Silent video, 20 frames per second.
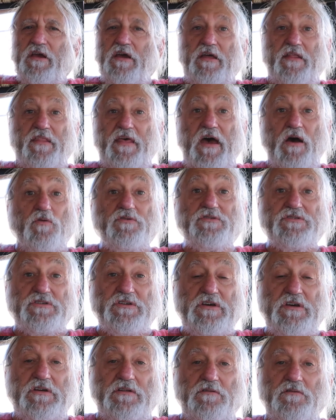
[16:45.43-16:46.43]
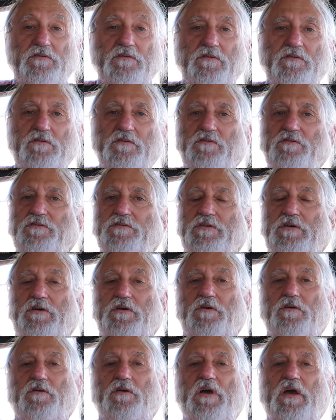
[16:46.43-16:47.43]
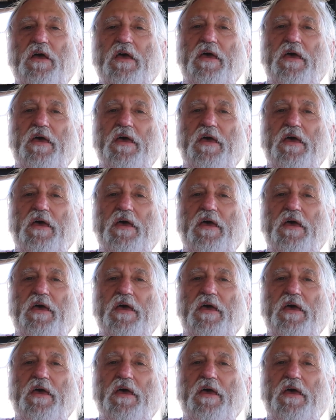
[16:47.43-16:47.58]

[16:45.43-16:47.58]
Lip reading: and that was it. So